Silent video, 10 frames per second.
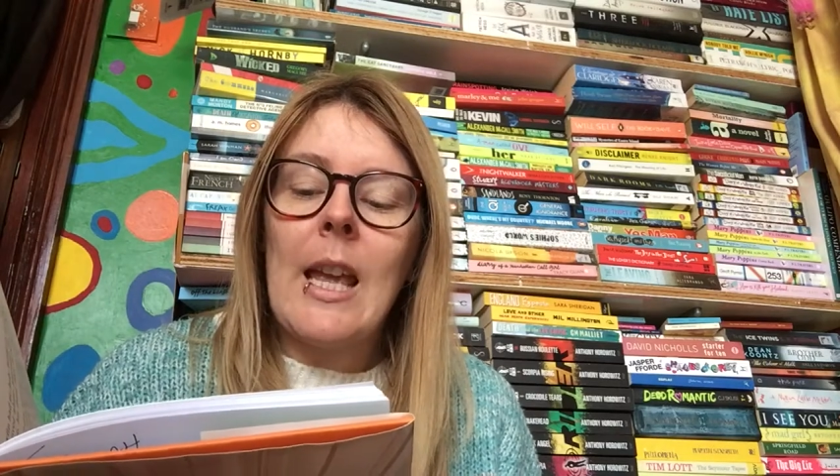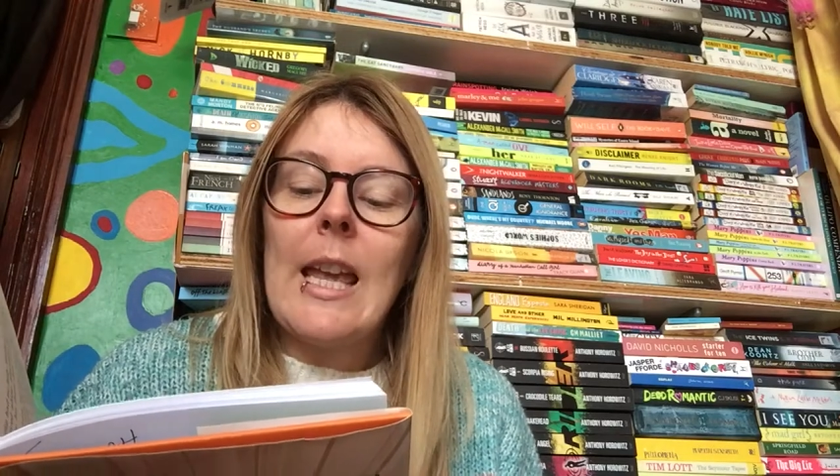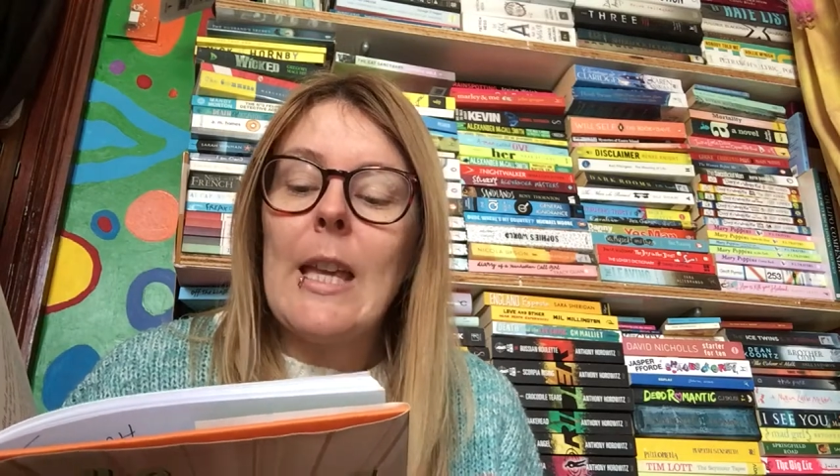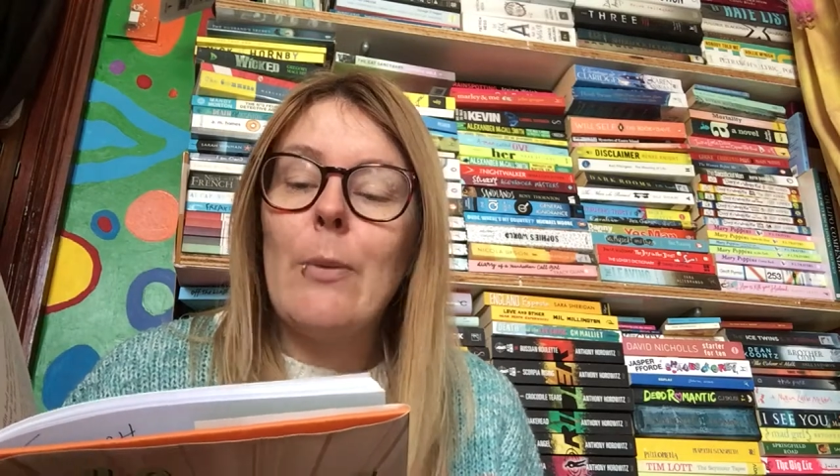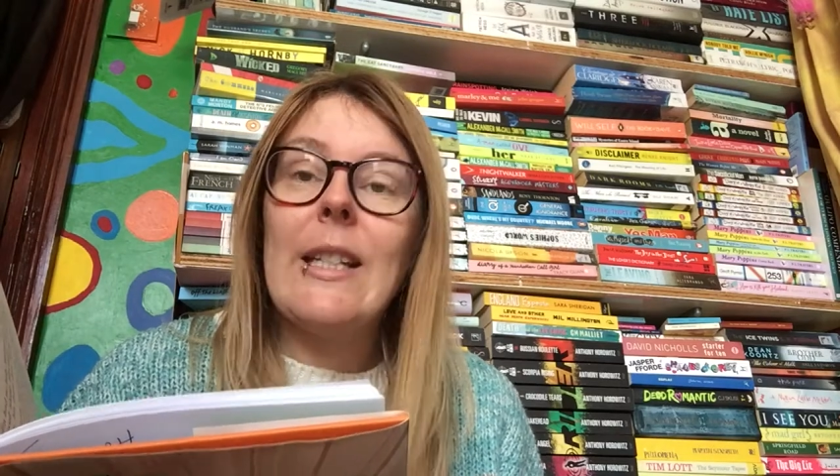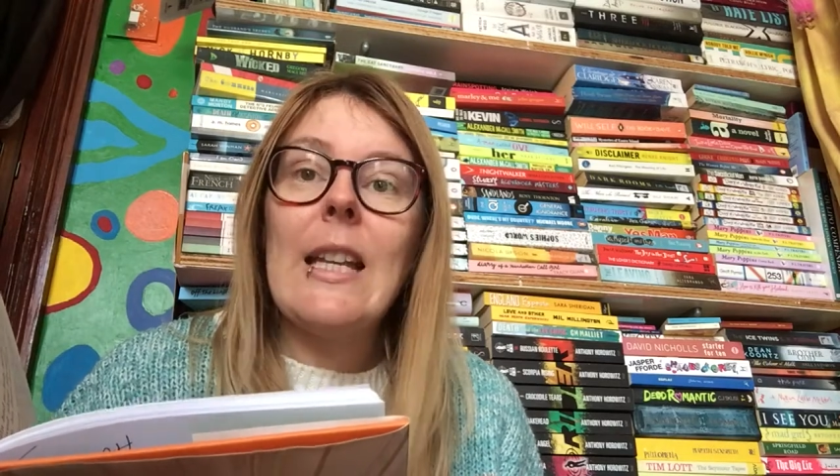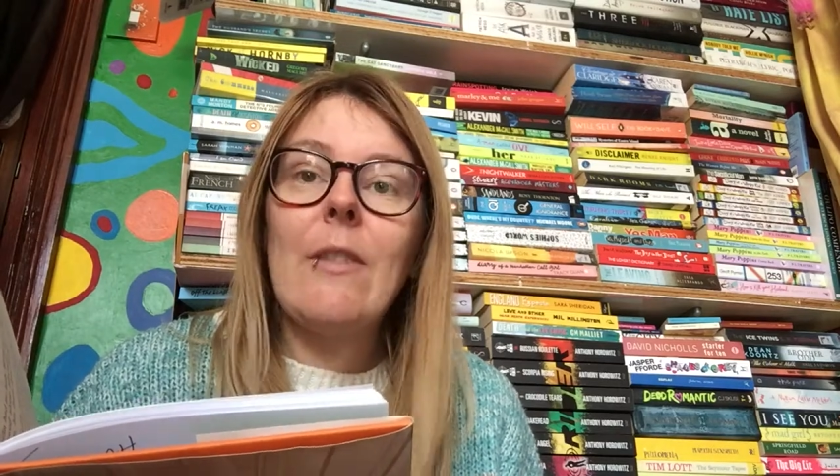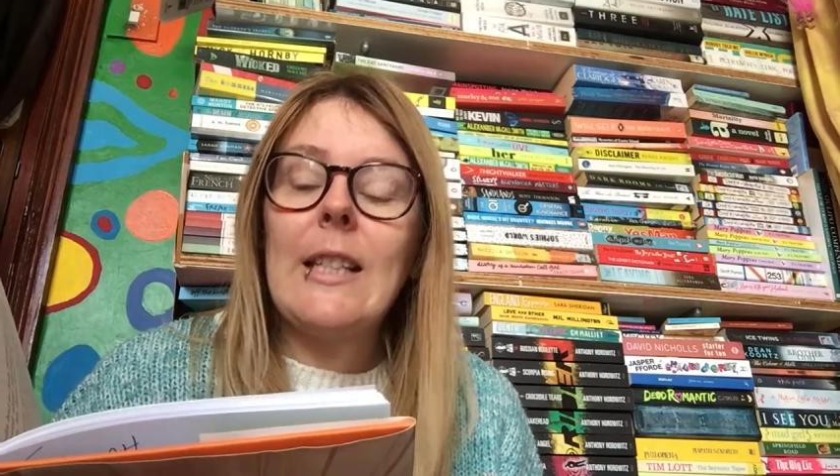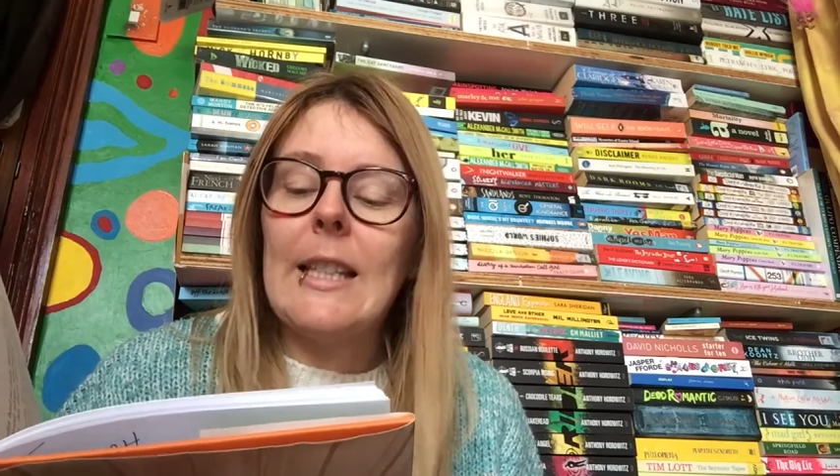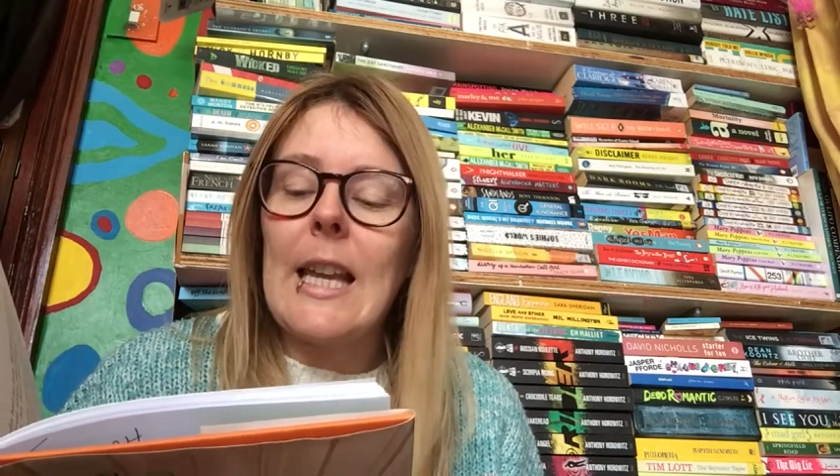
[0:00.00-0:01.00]
He was
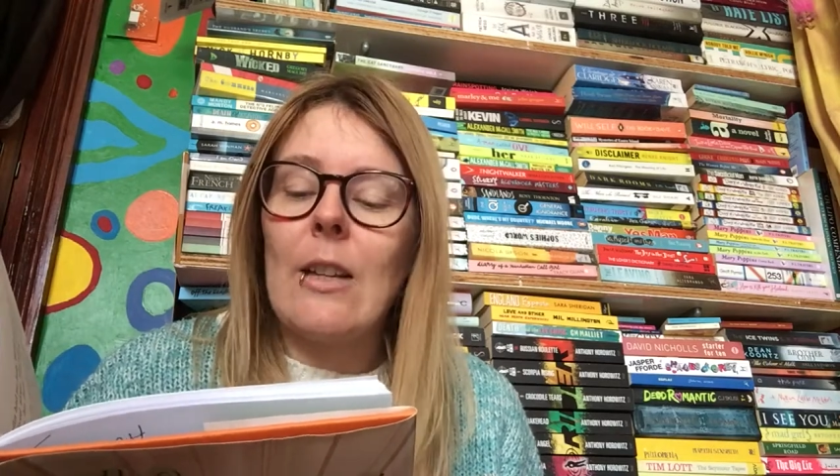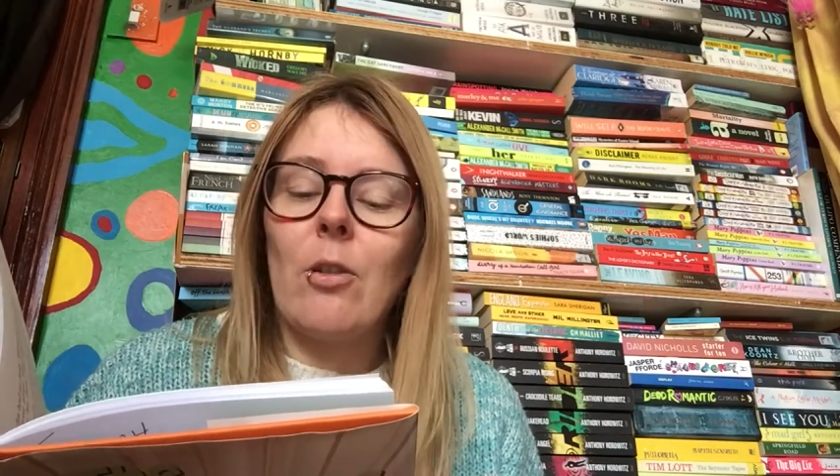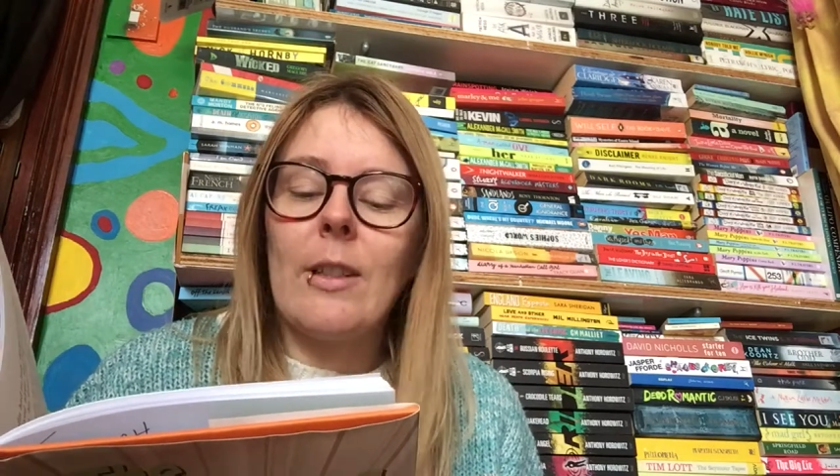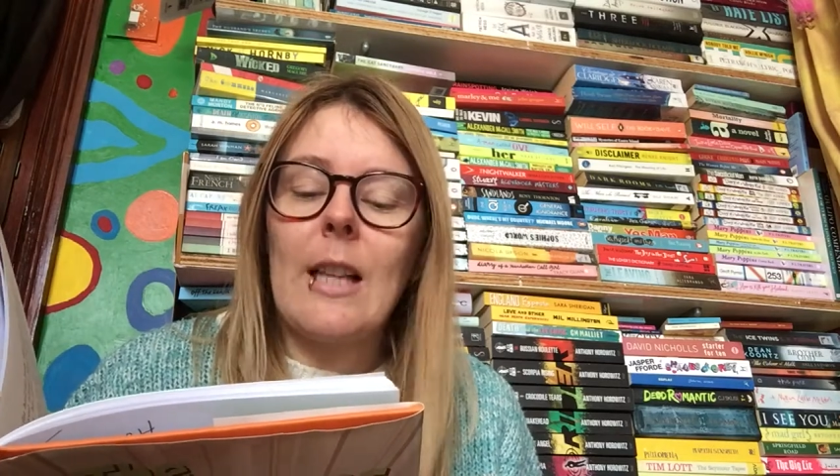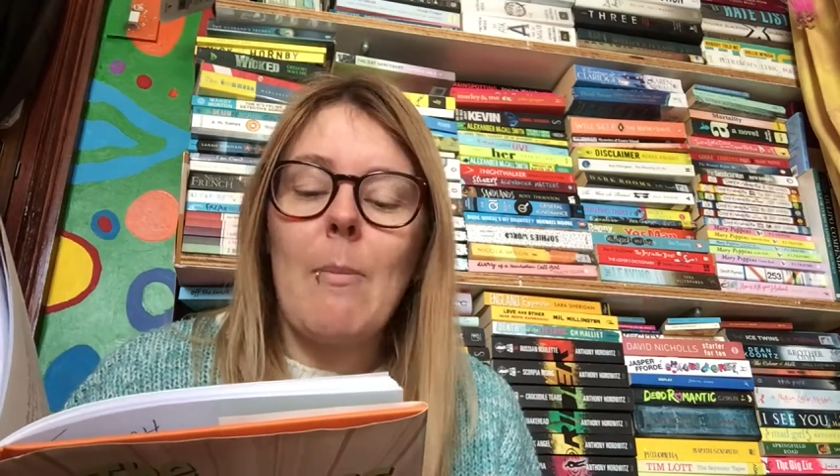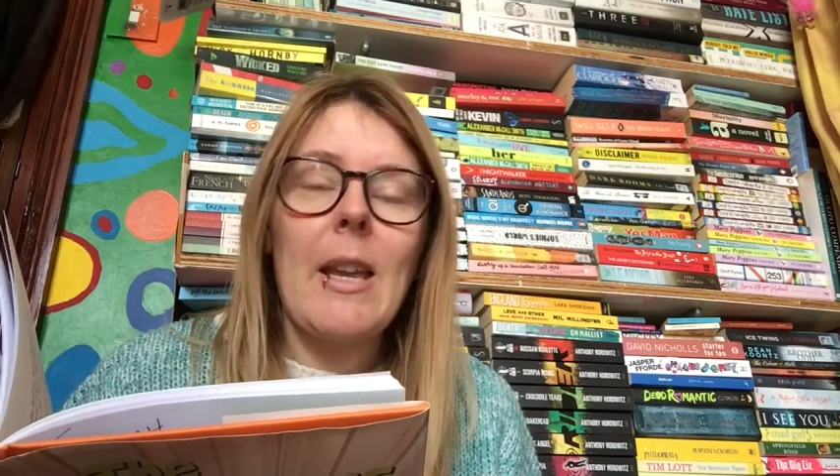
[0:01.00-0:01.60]
even seen on some